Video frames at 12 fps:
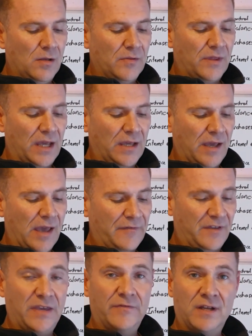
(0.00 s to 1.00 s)
they
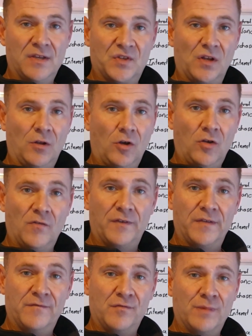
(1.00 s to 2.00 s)
have given us a lot of
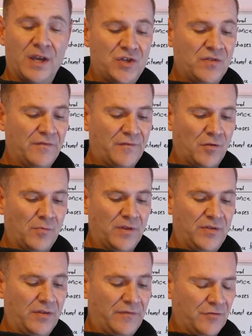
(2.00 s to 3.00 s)
information from the
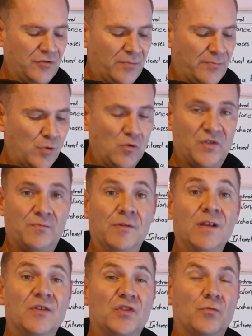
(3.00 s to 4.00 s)
different reports,
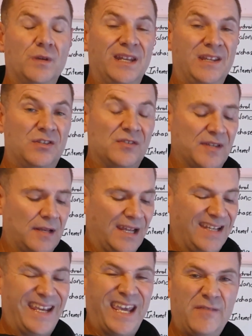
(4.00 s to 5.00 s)
so we need to
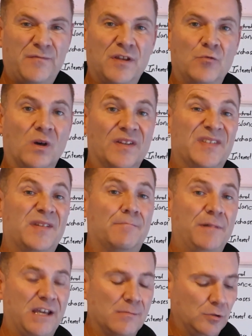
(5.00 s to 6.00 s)
select carefully what is
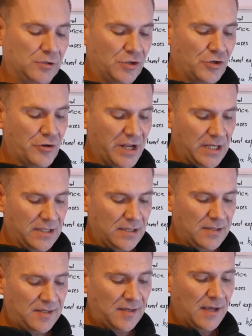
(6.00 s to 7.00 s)
applicable to creditors.